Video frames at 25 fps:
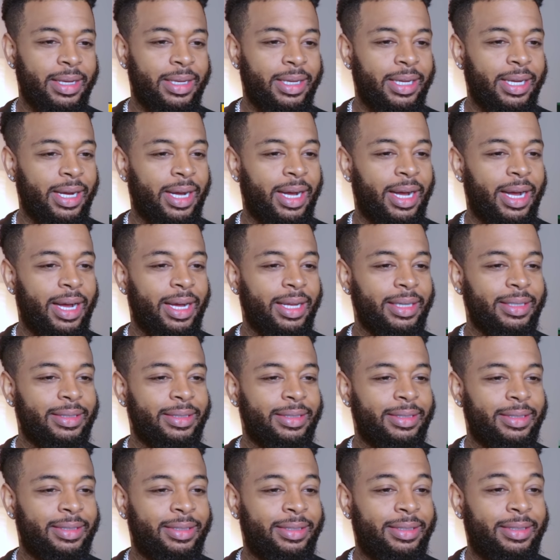God
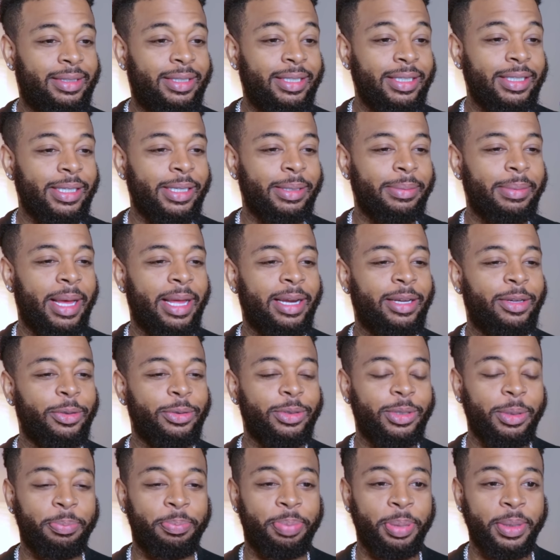damn, that dude's